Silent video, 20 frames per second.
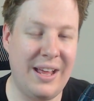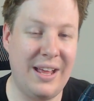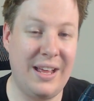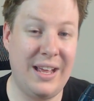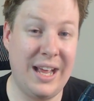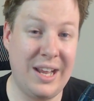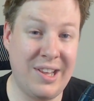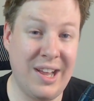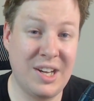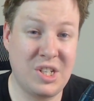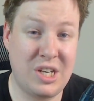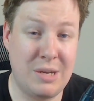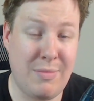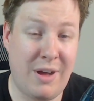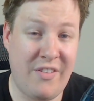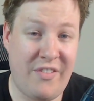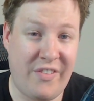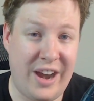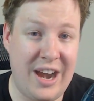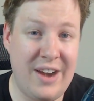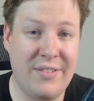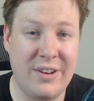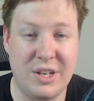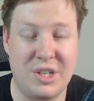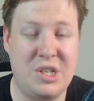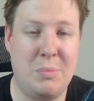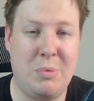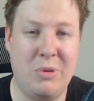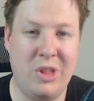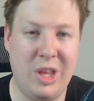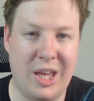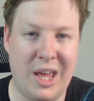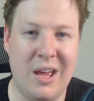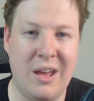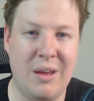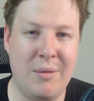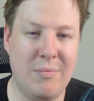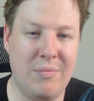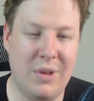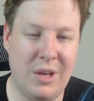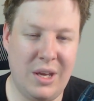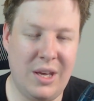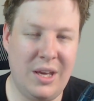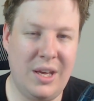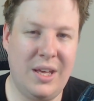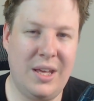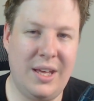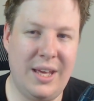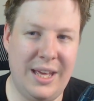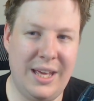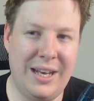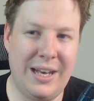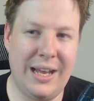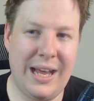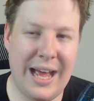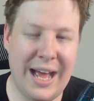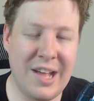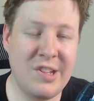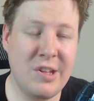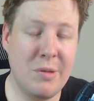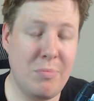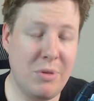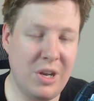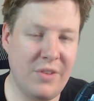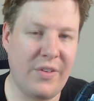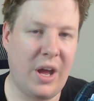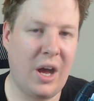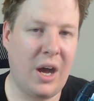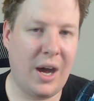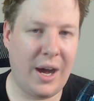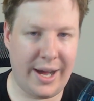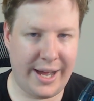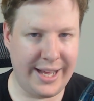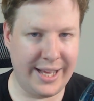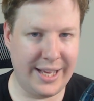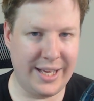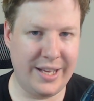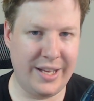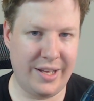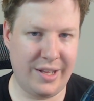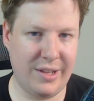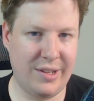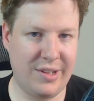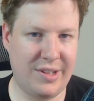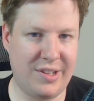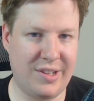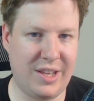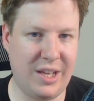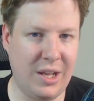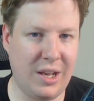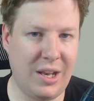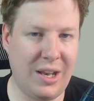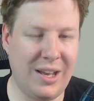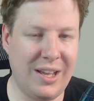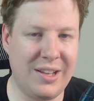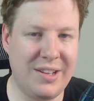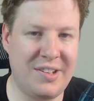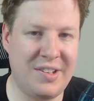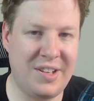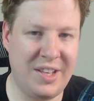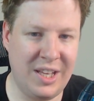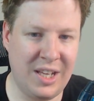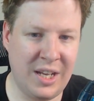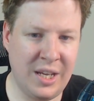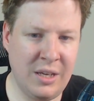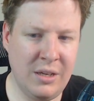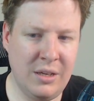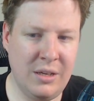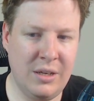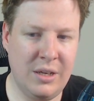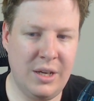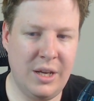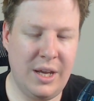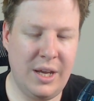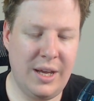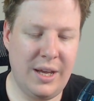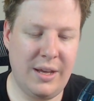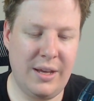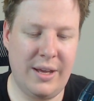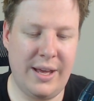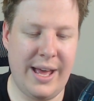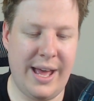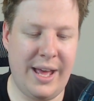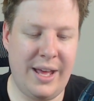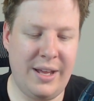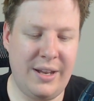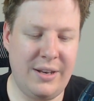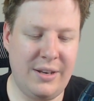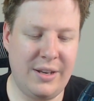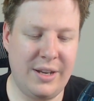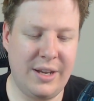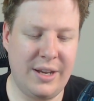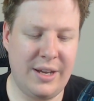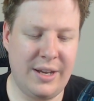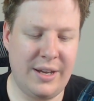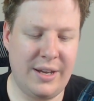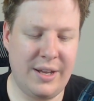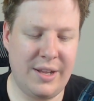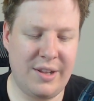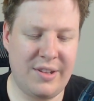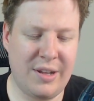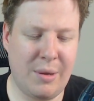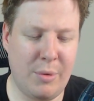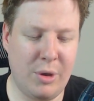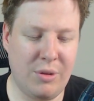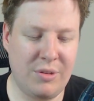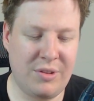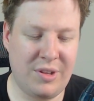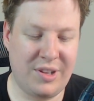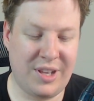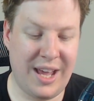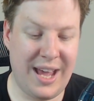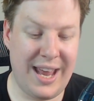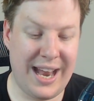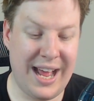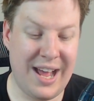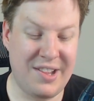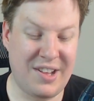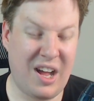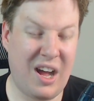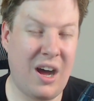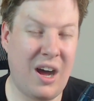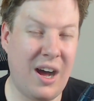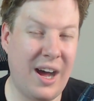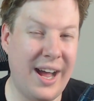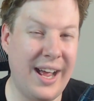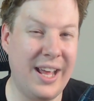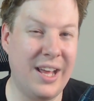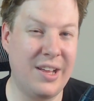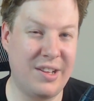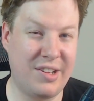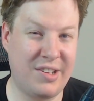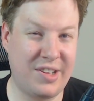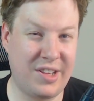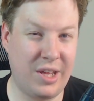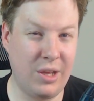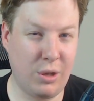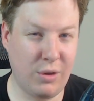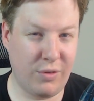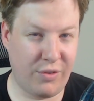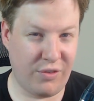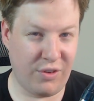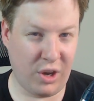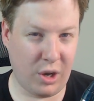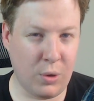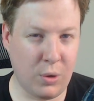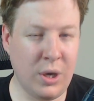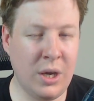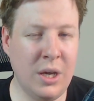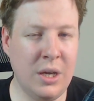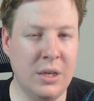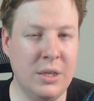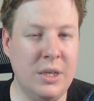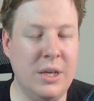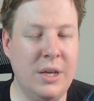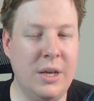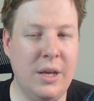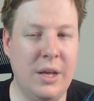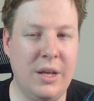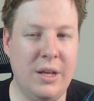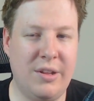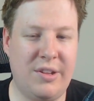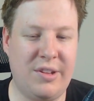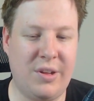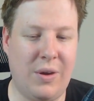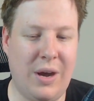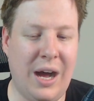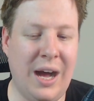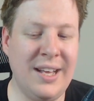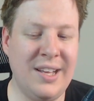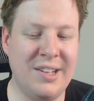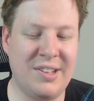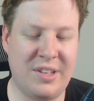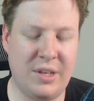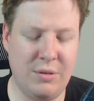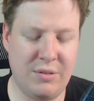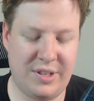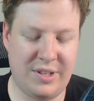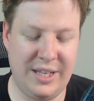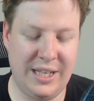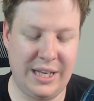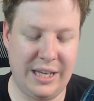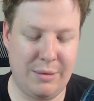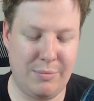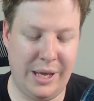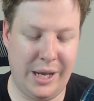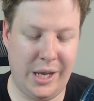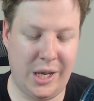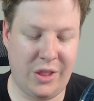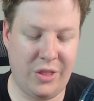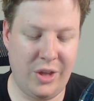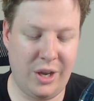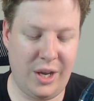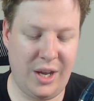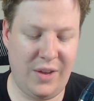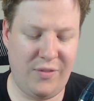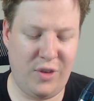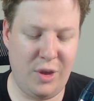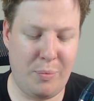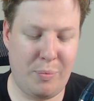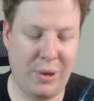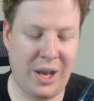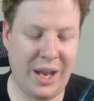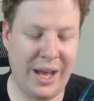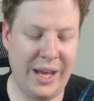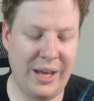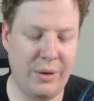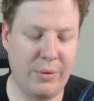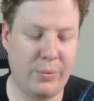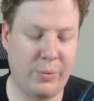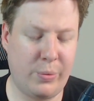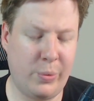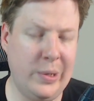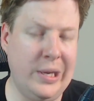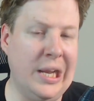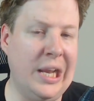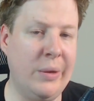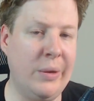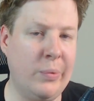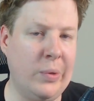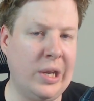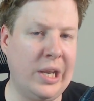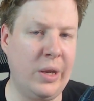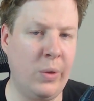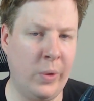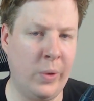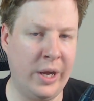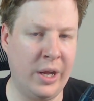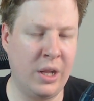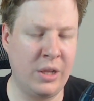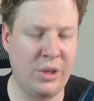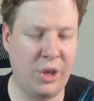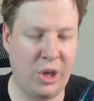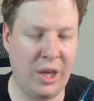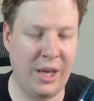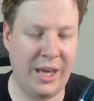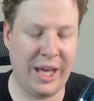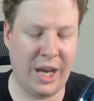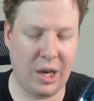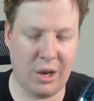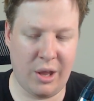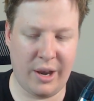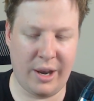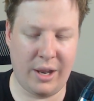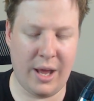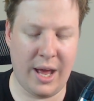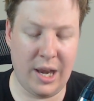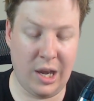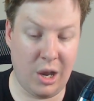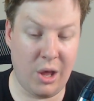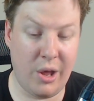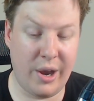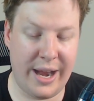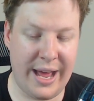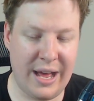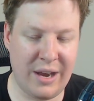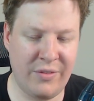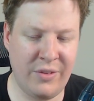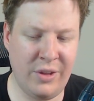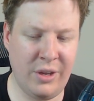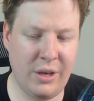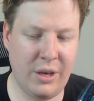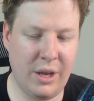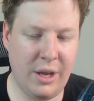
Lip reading: it's actually my favorite ship in the game. It has a bit of a higher skill ceiling, and some would also say it has a higher skill floor. So a higher skill ceiling means that if you play it really, really well, you can get a lot out of it.